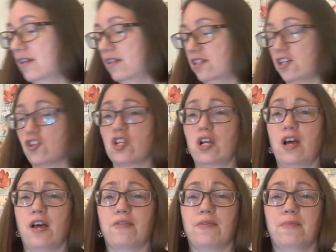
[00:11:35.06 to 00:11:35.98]

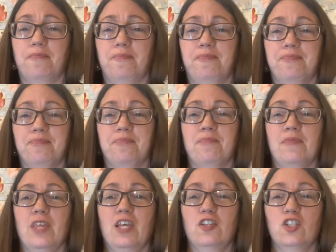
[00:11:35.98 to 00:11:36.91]
dishcloth.
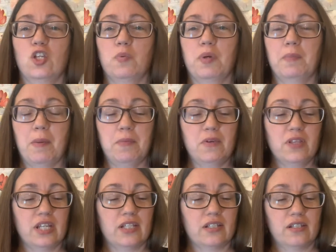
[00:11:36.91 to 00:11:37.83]
So remember
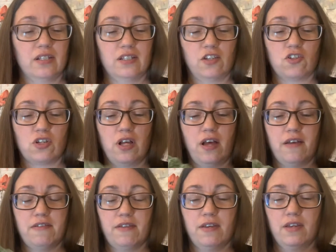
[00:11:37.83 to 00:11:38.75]
this
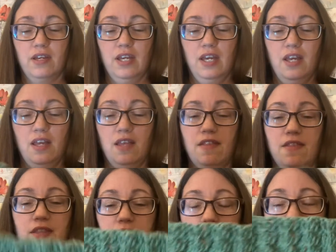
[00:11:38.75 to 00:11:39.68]
dishcloth?
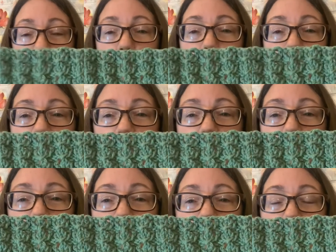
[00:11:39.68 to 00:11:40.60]
It
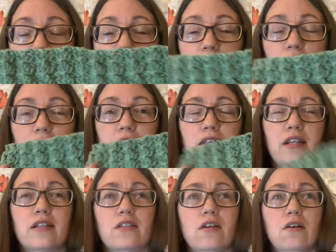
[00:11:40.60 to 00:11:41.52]

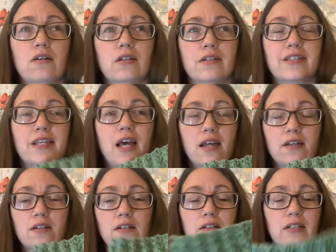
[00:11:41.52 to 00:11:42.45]
is called
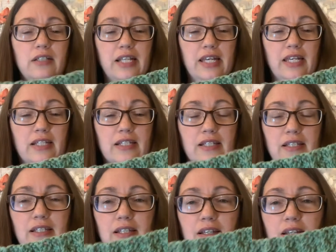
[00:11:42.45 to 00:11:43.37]
Tunnel Lace.